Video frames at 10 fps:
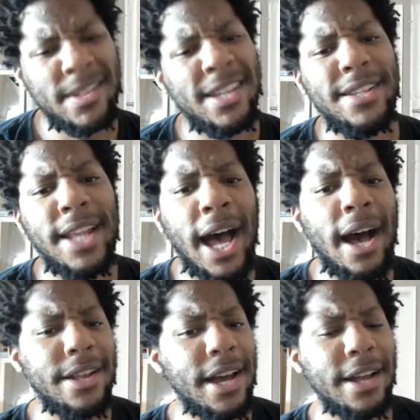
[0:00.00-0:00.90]
Nah,
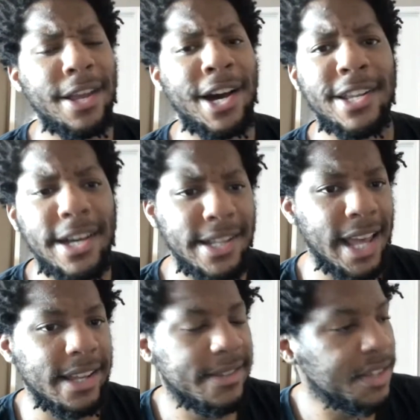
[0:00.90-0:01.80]

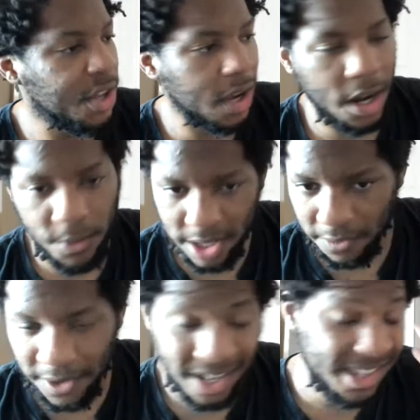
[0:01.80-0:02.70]
Nets. Y'all gotta read the
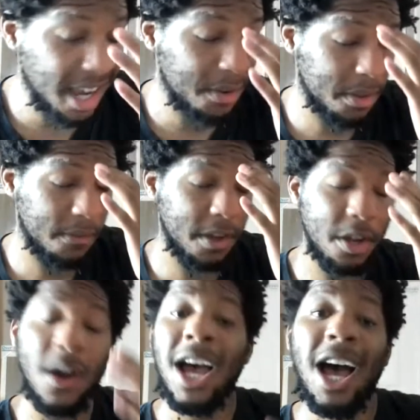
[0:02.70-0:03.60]
fucking title of the
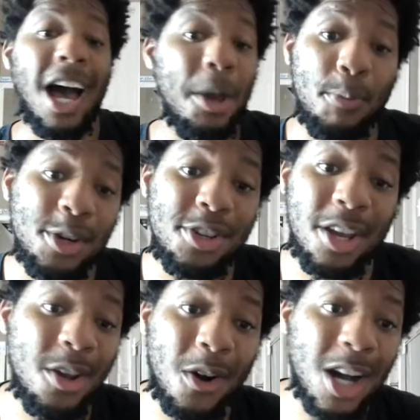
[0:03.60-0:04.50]
video. I appreciate
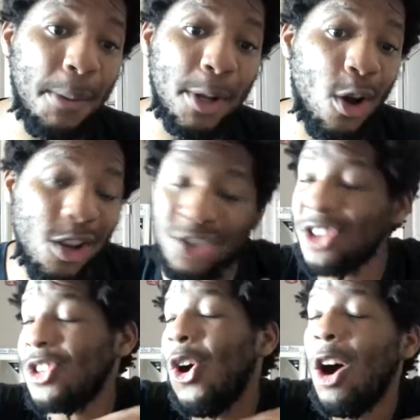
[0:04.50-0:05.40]
y'all coming on
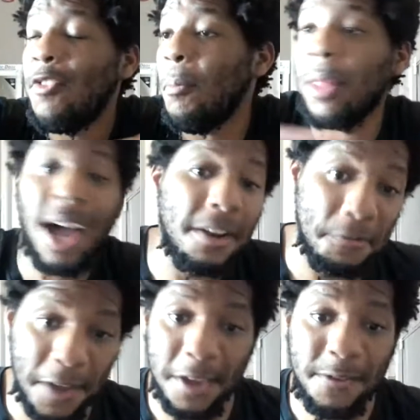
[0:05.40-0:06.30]
just off of blind
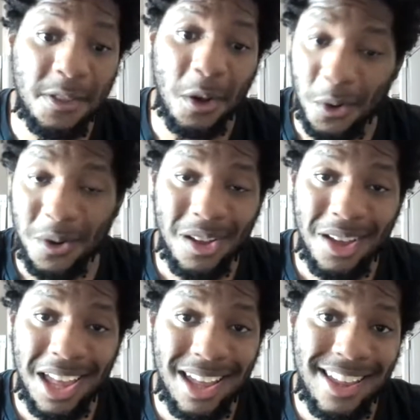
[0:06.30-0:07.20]
faith, though.
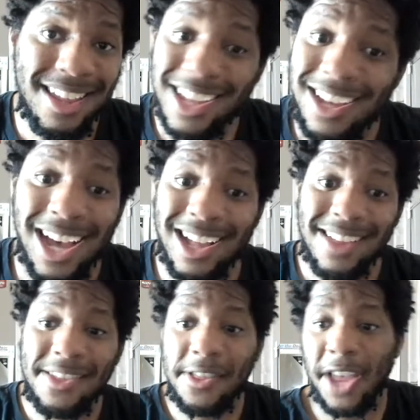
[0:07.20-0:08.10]

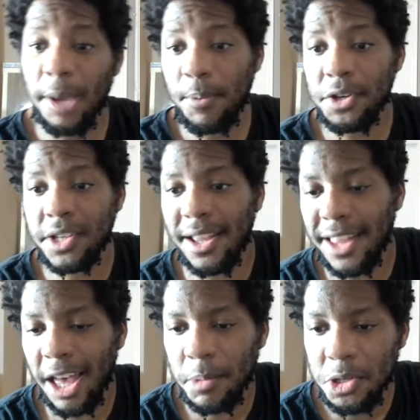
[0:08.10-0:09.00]
I appreciate
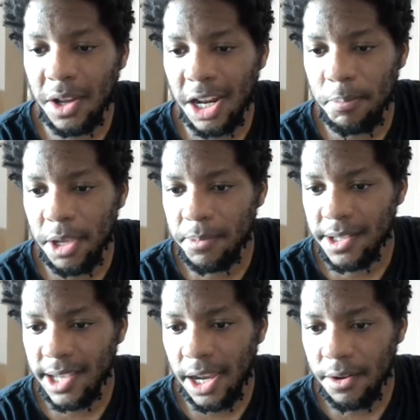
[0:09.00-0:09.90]
that, but y'all gotta peep the
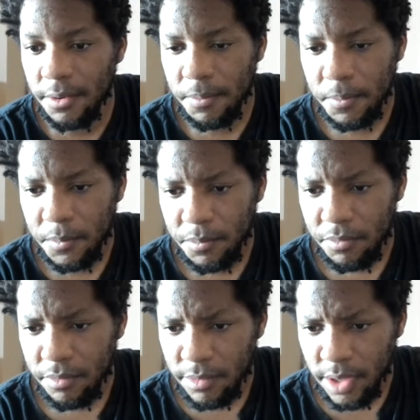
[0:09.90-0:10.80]
title.
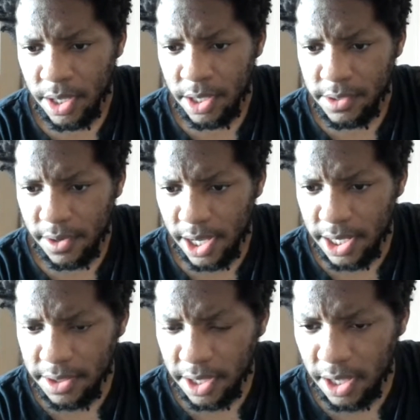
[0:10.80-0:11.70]
Is there
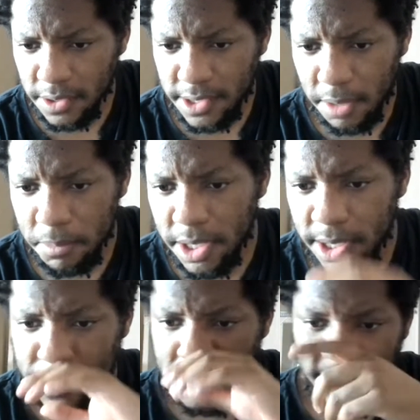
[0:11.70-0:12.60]
anything else I
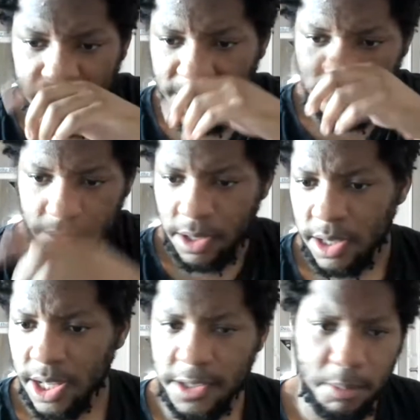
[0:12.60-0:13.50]
missed?
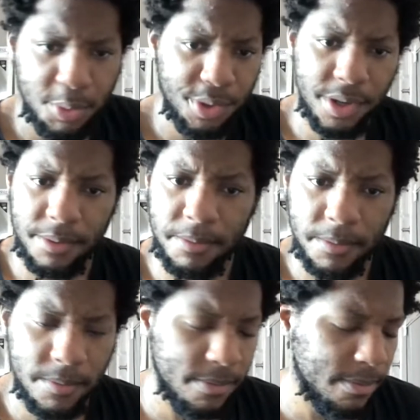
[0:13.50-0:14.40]
That's about it.
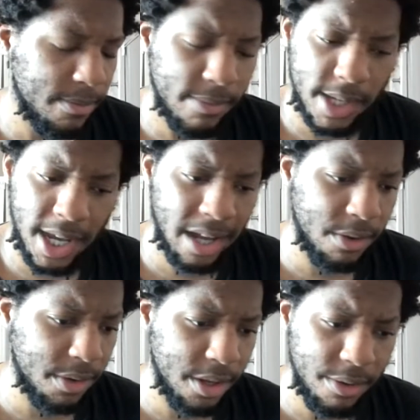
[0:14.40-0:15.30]
I
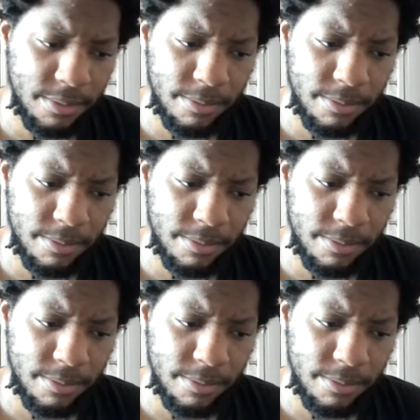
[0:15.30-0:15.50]
don't know.